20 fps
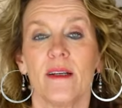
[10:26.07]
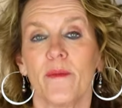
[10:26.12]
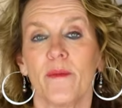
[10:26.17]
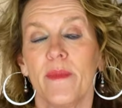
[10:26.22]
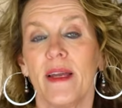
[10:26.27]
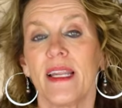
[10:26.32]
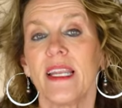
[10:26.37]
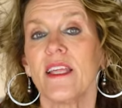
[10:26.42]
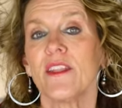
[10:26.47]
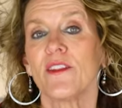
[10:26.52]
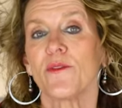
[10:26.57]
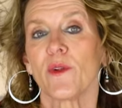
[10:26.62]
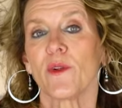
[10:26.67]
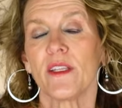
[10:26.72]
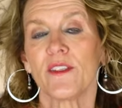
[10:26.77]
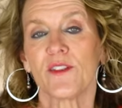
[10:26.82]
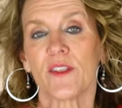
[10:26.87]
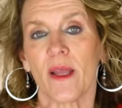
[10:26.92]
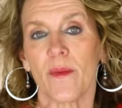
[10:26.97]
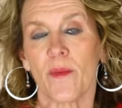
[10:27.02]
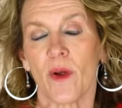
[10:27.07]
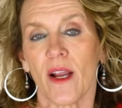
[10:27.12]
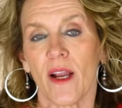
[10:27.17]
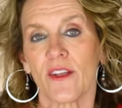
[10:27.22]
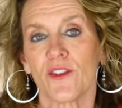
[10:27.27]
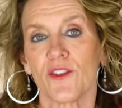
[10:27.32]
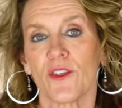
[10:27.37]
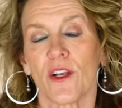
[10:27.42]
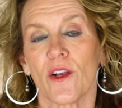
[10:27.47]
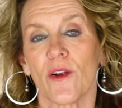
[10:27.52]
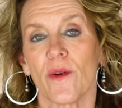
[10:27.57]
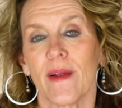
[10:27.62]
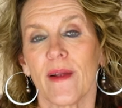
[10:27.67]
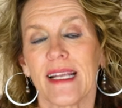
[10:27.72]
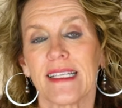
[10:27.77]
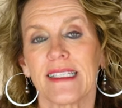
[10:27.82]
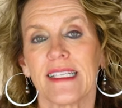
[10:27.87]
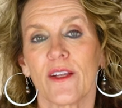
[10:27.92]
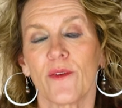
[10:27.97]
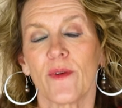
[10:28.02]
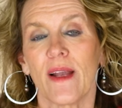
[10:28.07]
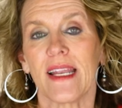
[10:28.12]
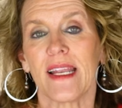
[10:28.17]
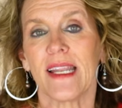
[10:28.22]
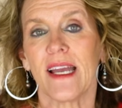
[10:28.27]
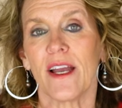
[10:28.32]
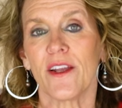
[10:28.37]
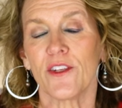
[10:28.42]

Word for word: Many of the real estate markets are correcting right now.